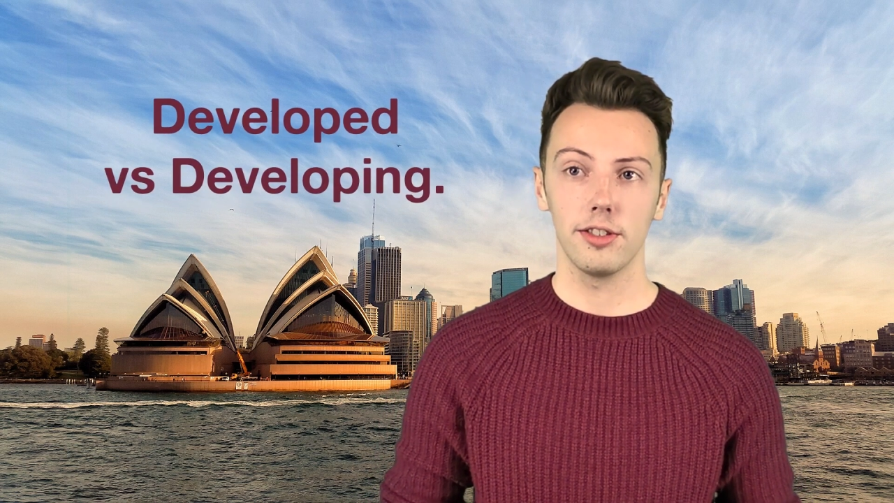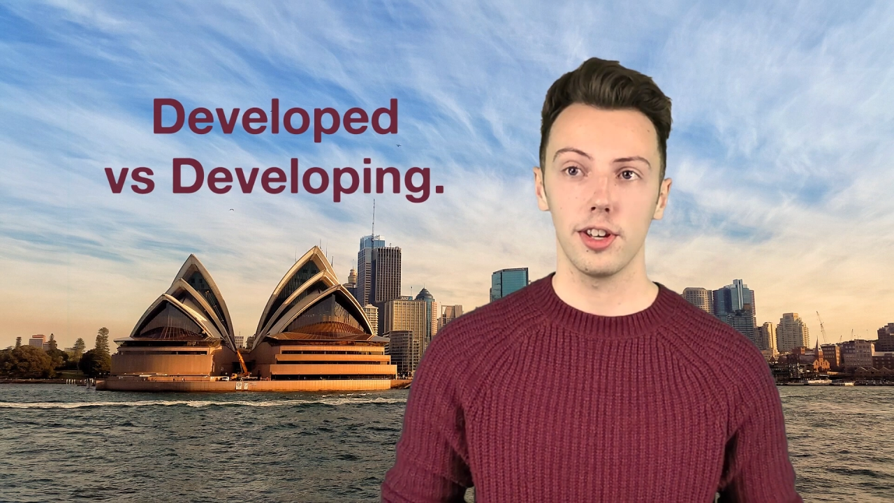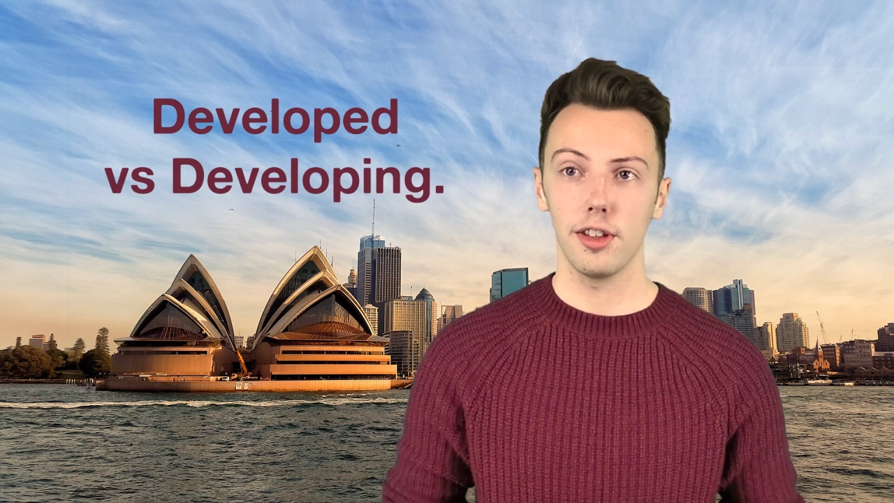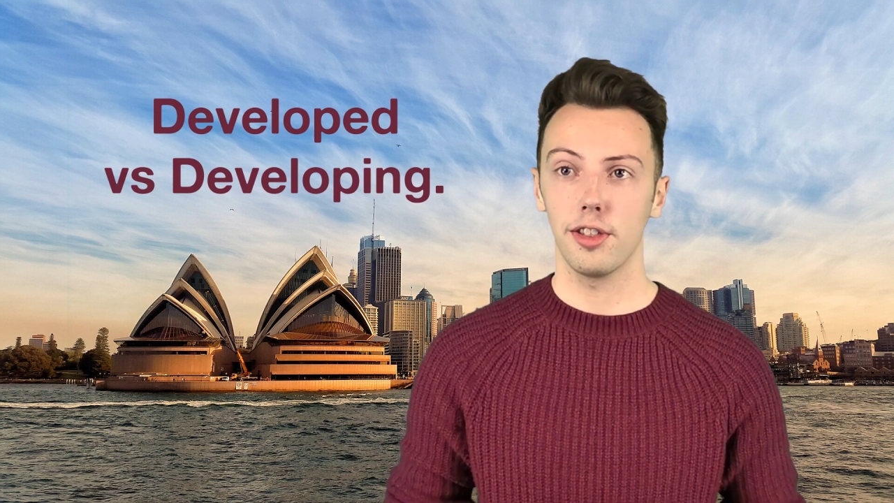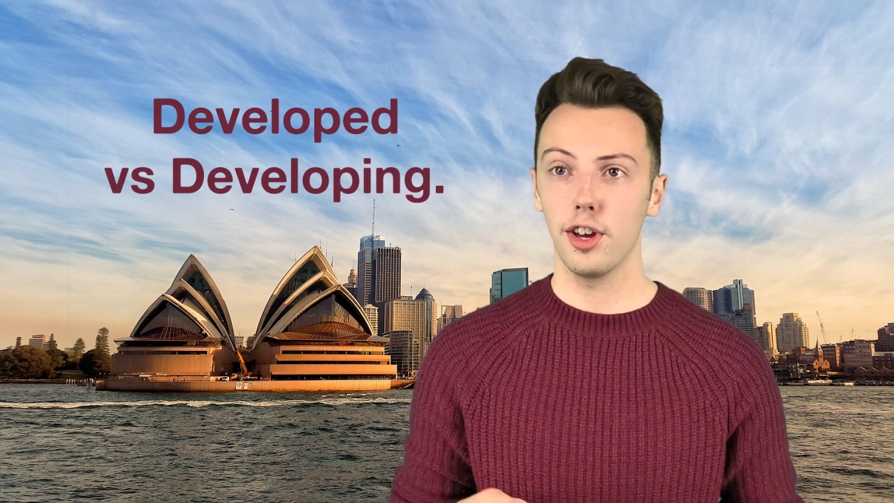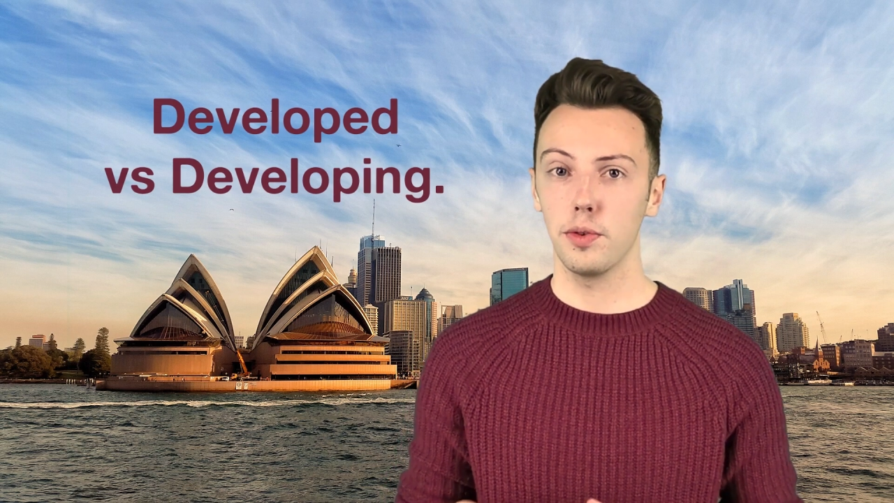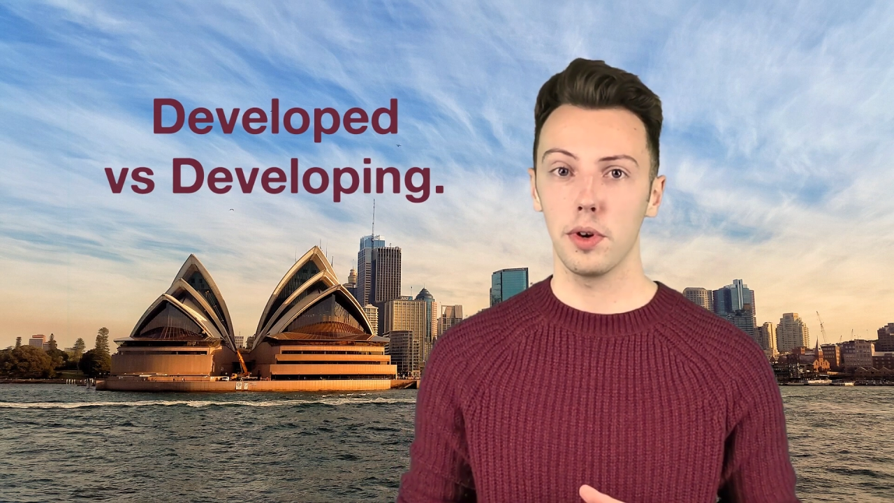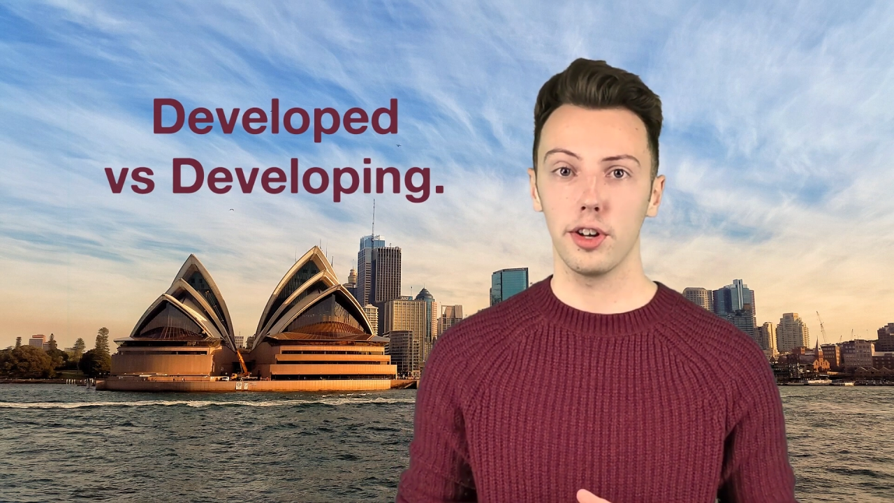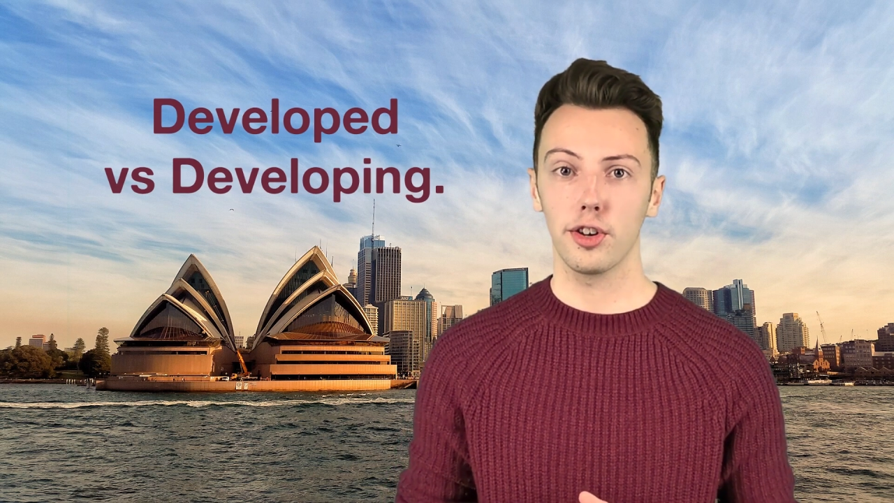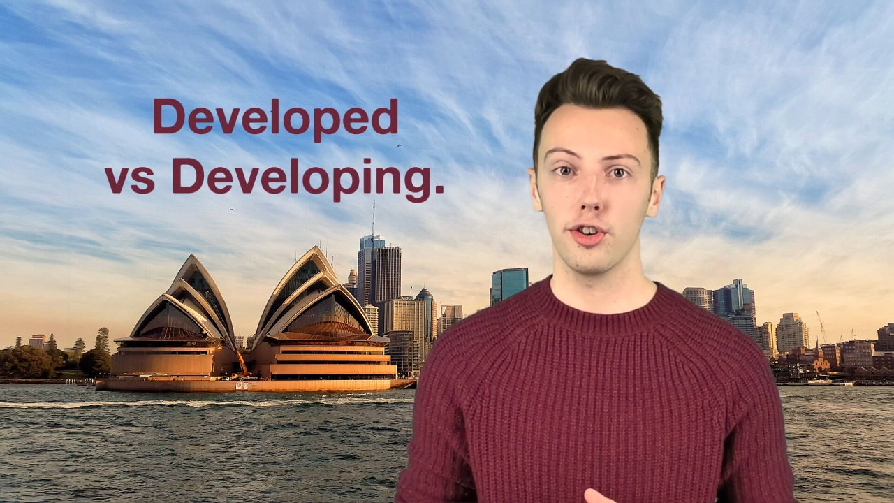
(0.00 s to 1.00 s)
to third
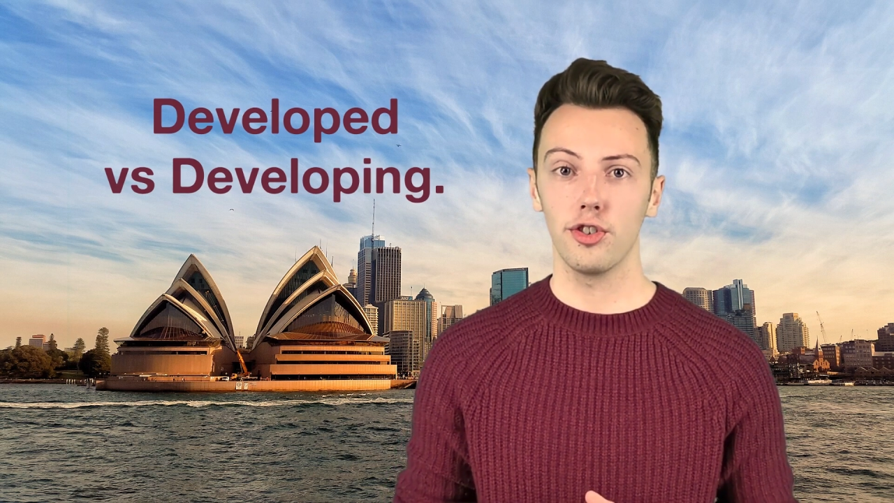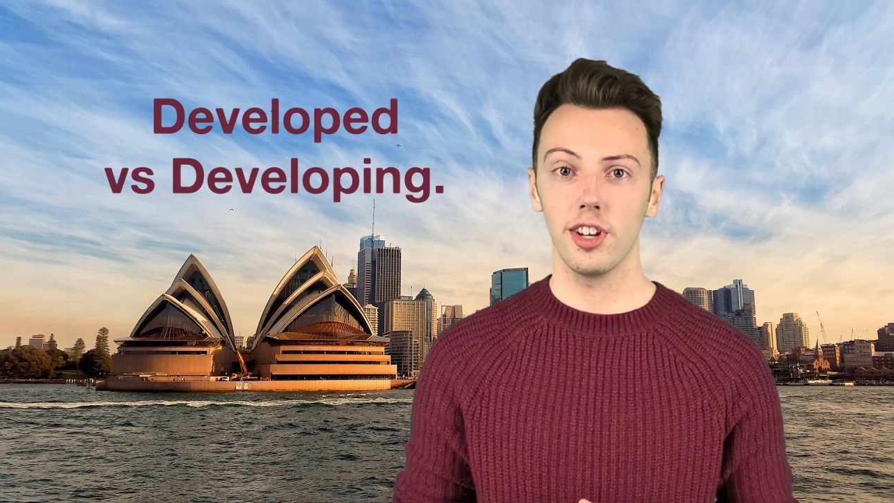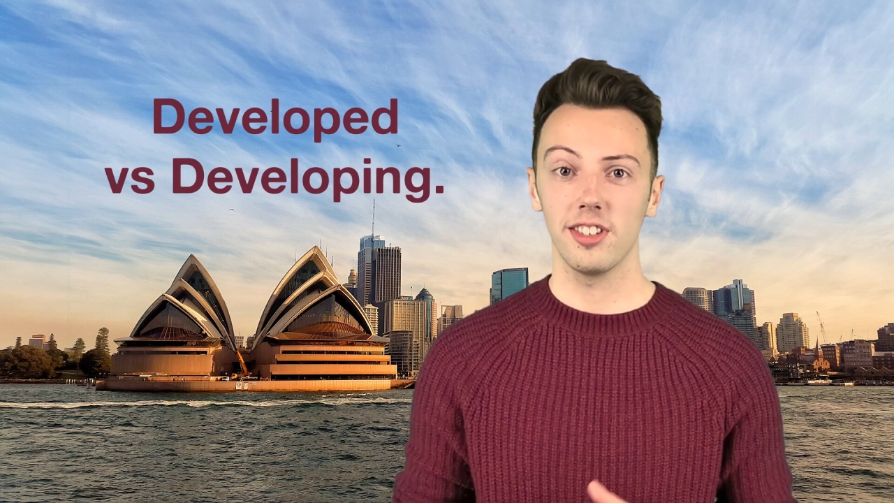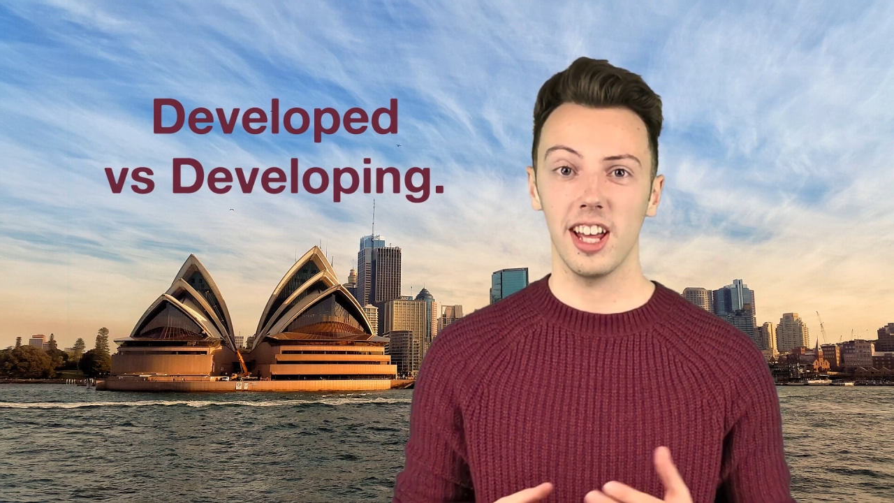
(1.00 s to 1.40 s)
world countries and